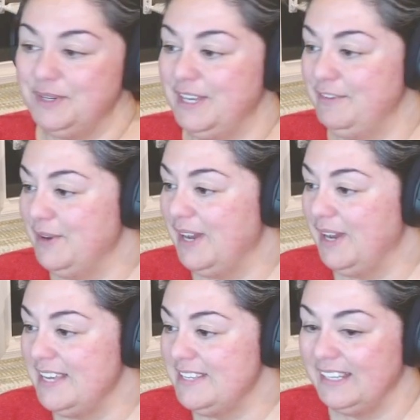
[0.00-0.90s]
If you
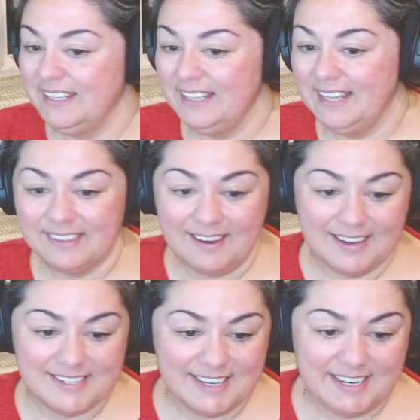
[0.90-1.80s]
guys like the
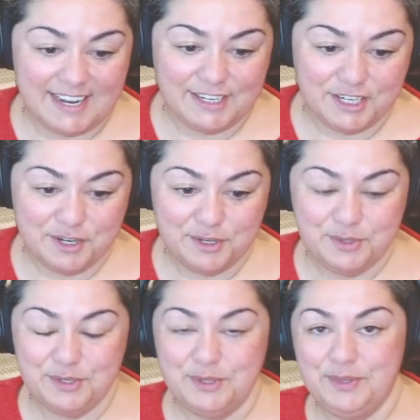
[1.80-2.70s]
content, and you know you
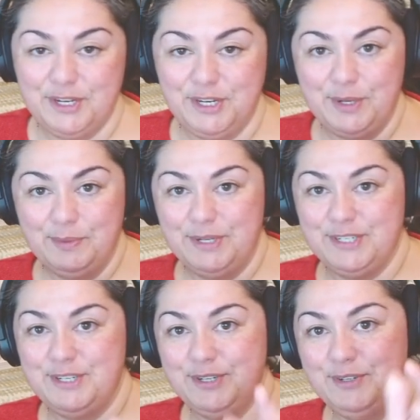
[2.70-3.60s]
do, then you know what
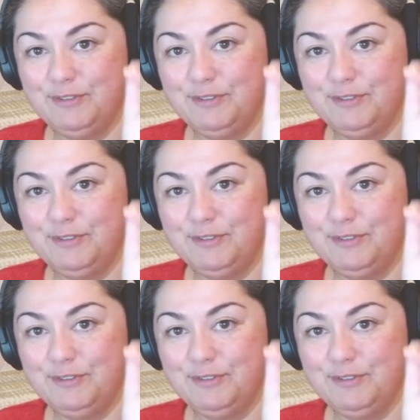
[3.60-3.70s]
to do.